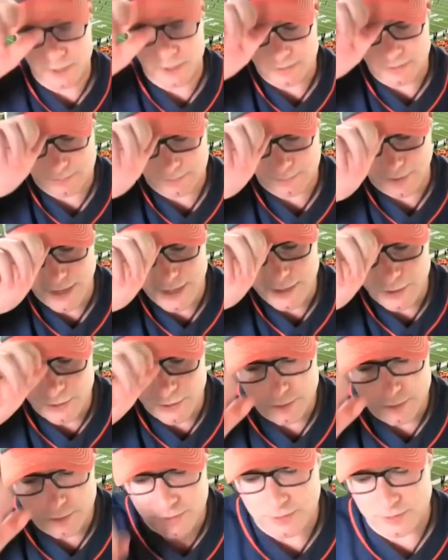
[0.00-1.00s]
Just play
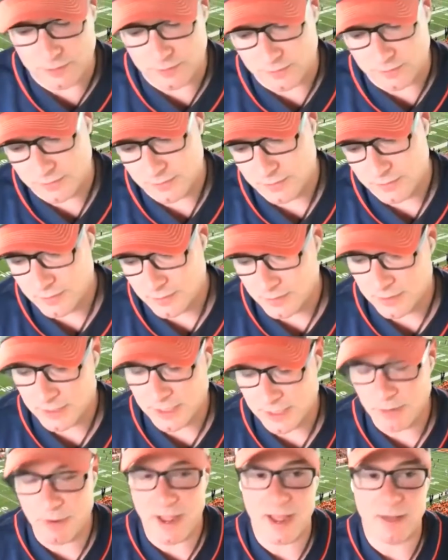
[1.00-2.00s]
loose,
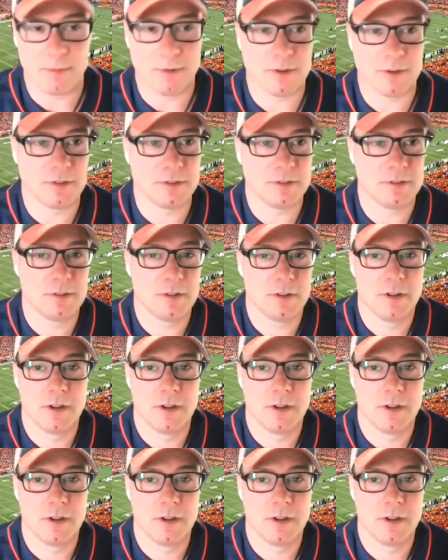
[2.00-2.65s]
see what happens.